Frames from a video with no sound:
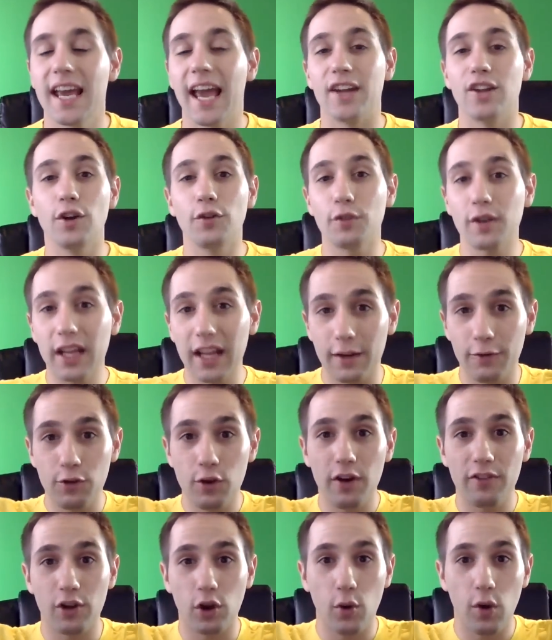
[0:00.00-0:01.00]
and don't forget, if
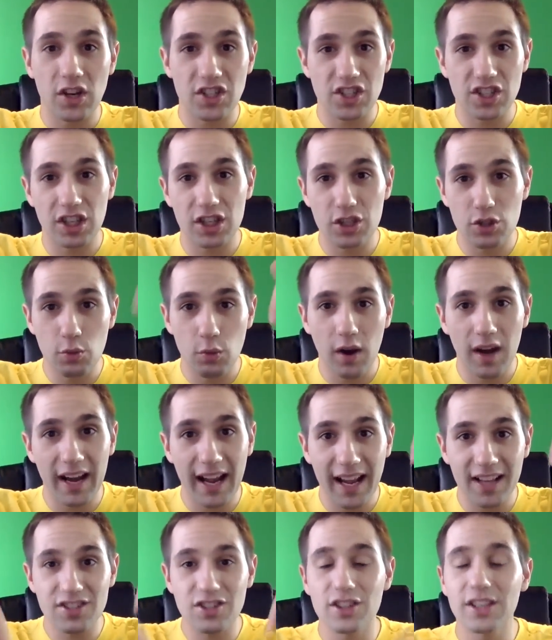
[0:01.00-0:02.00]
you have a question that you
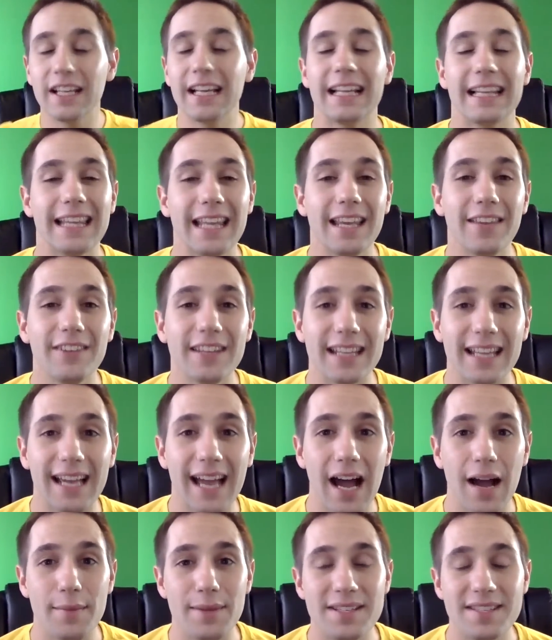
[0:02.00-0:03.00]
want answered, leave it in the
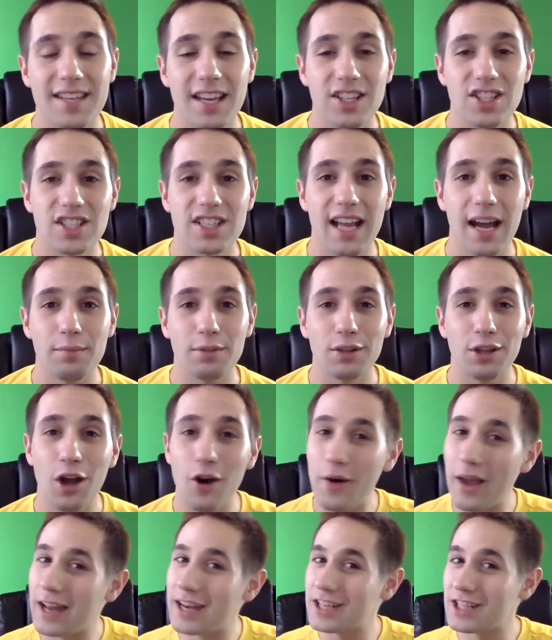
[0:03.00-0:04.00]
comment section down
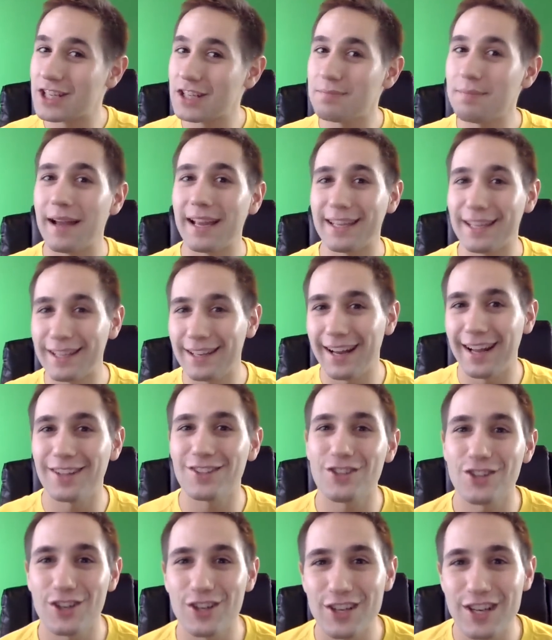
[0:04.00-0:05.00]
below, and it just might get
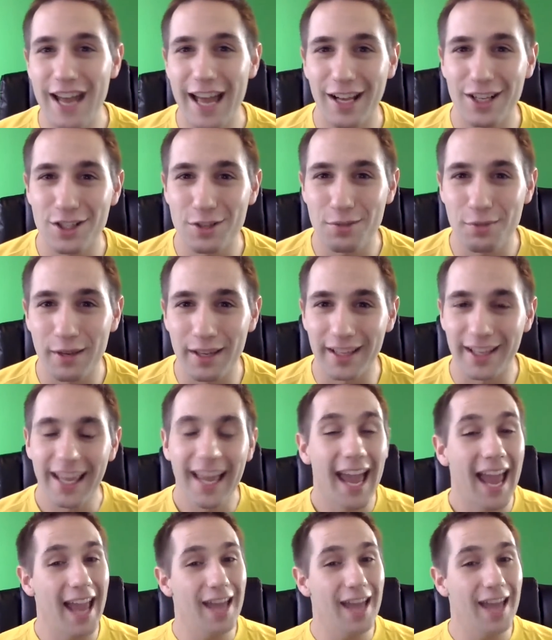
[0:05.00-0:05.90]
answered next week.